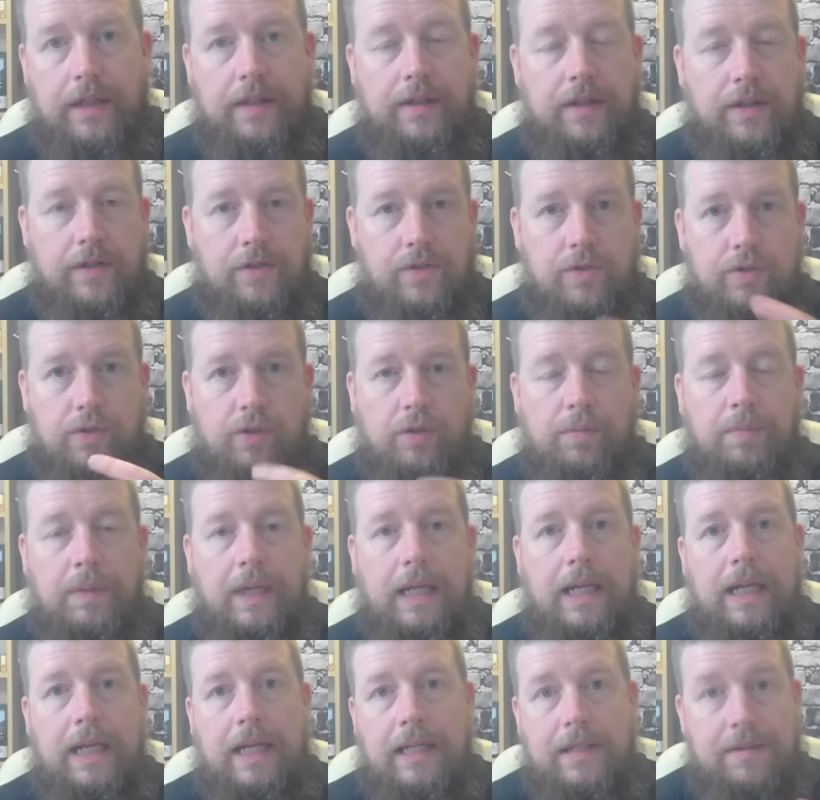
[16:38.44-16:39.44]

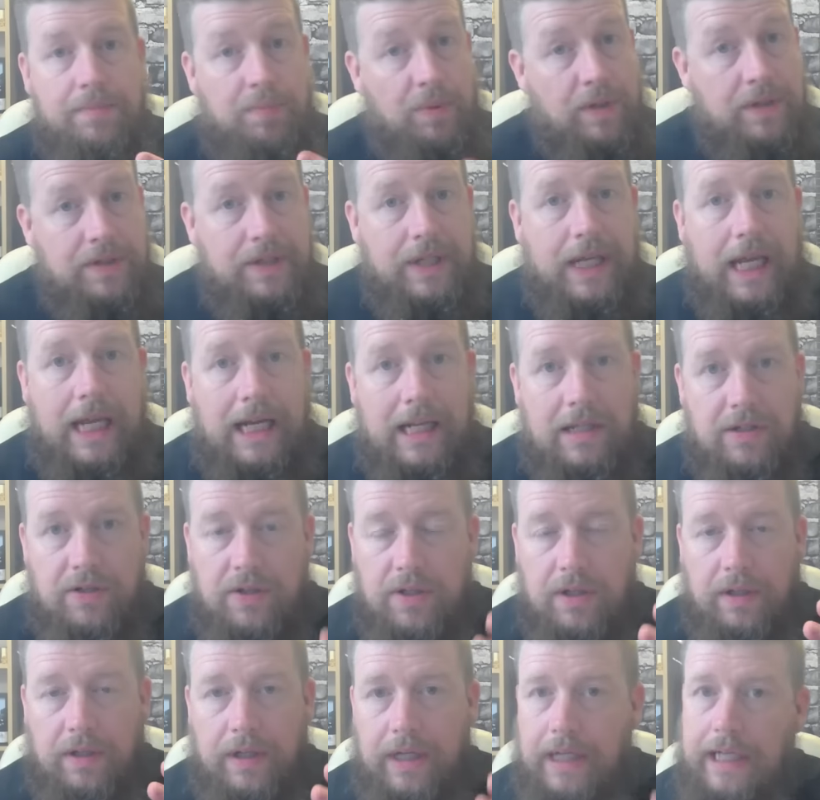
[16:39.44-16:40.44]
strawberry, and it's, once again, it's
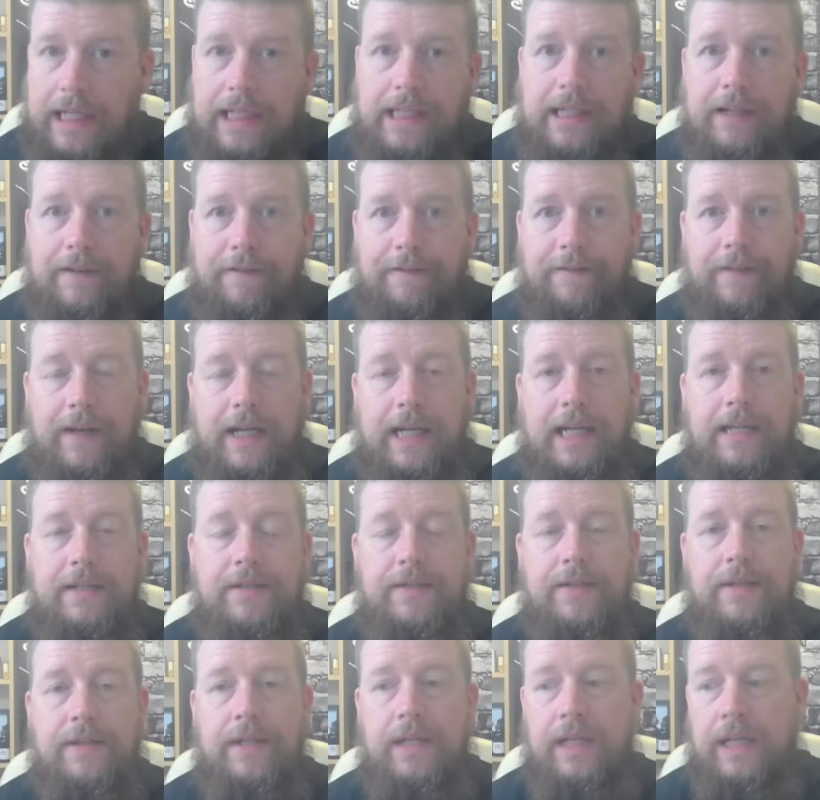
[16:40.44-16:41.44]
not an in your
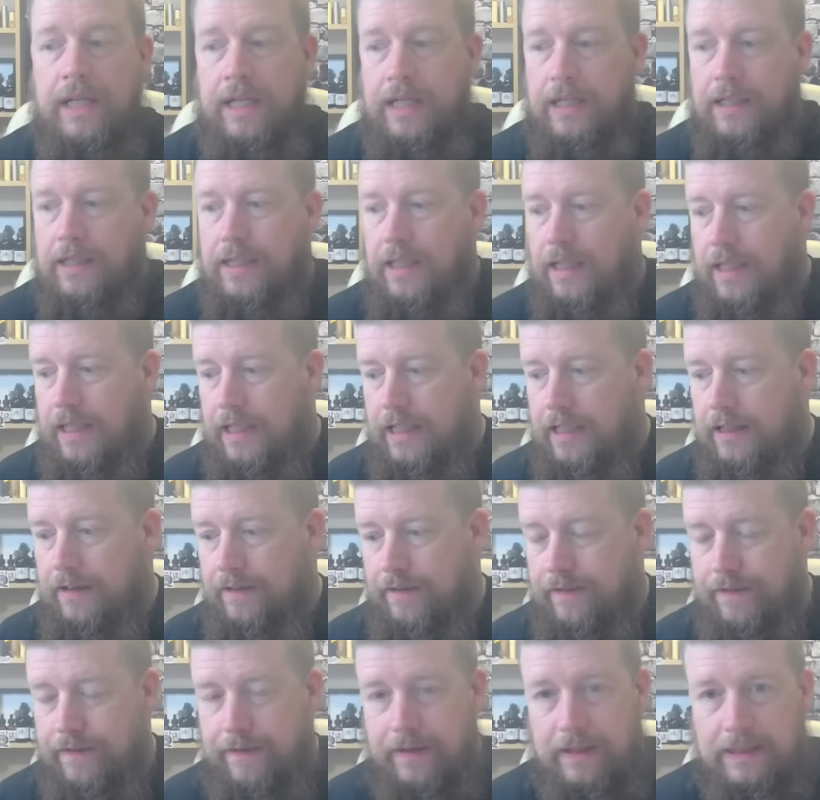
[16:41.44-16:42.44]
face kind
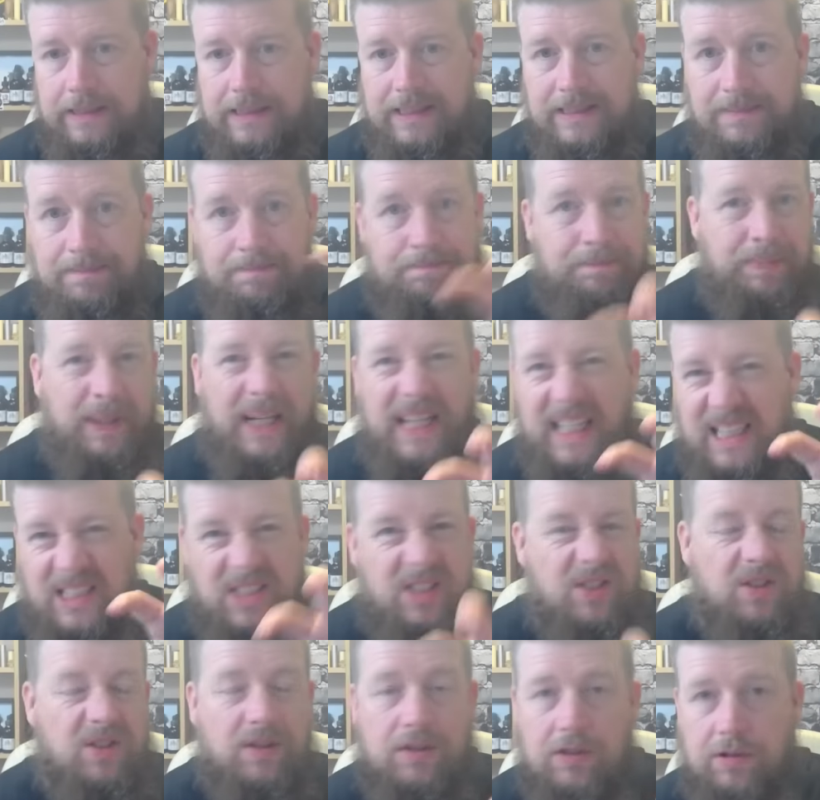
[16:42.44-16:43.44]
of big
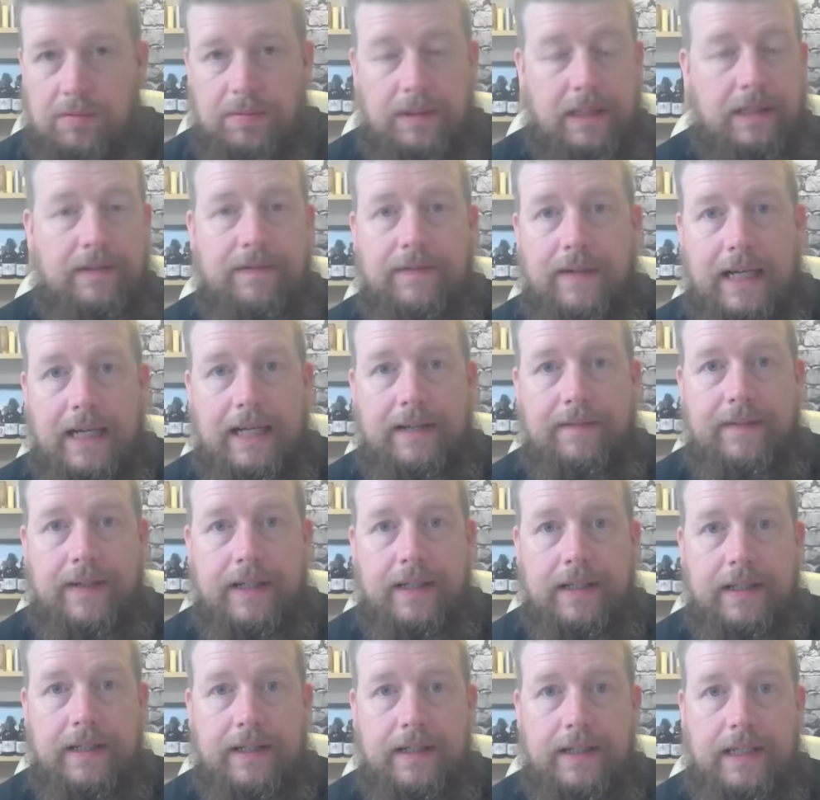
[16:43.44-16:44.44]
strawberry
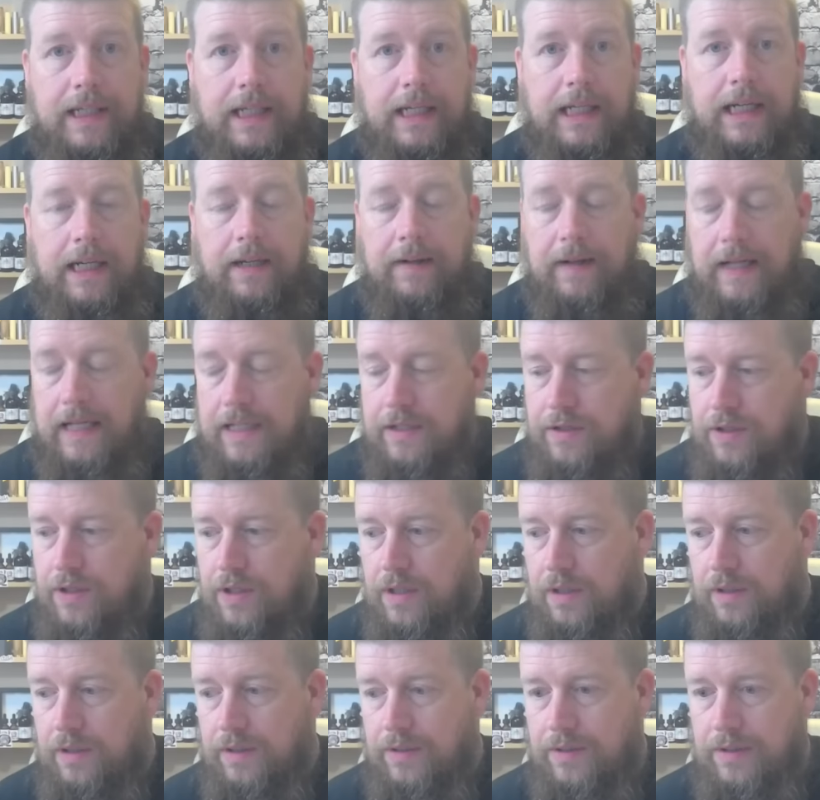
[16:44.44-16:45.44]
flavour. You know, it's
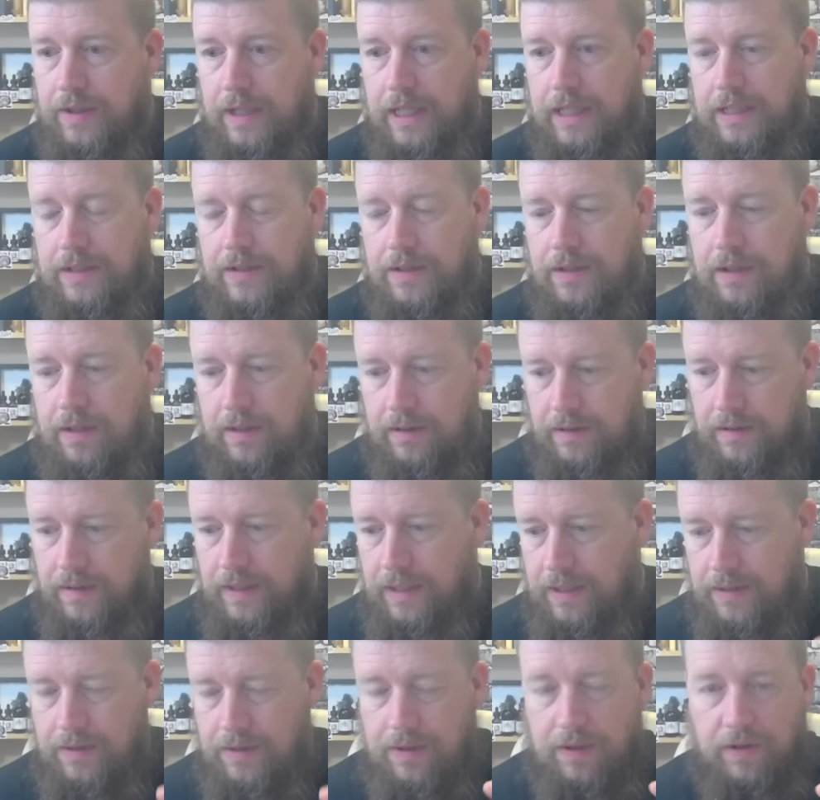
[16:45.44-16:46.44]
not
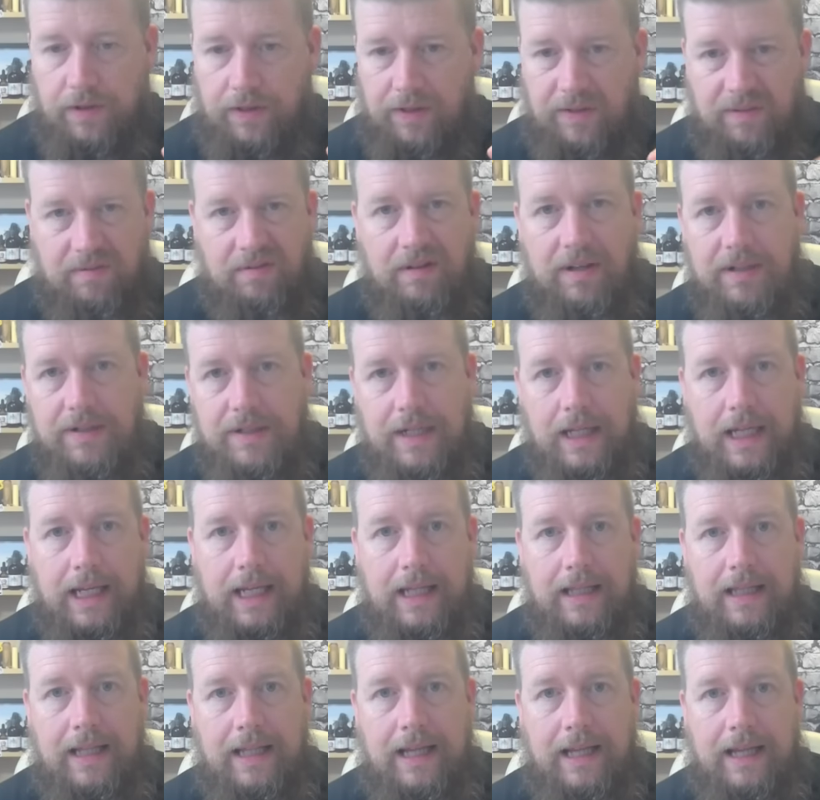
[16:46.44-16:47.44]
thrusting
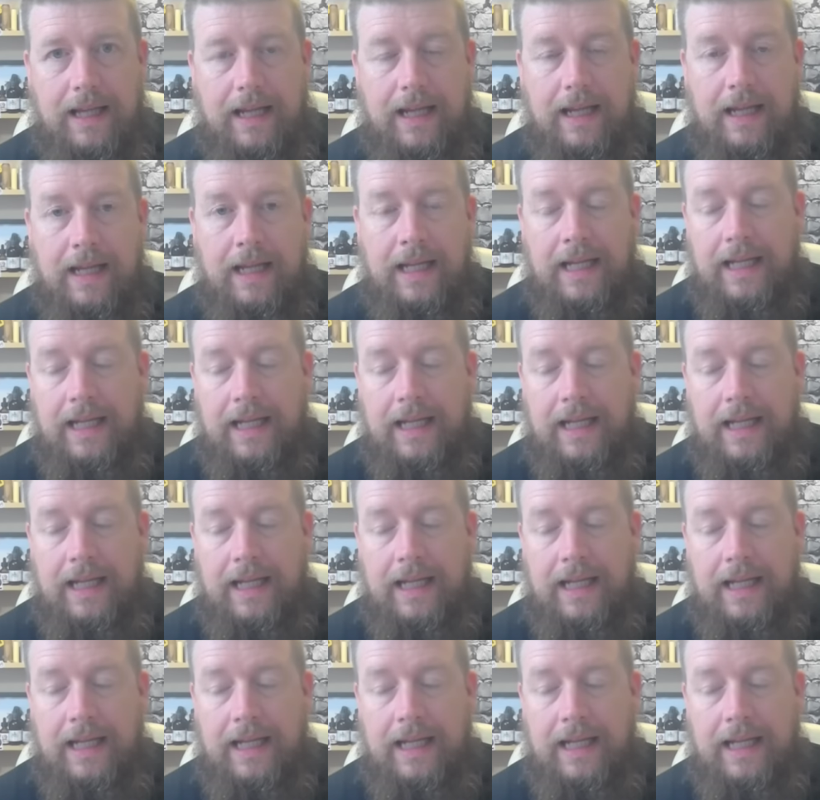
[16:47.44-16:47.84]
it there.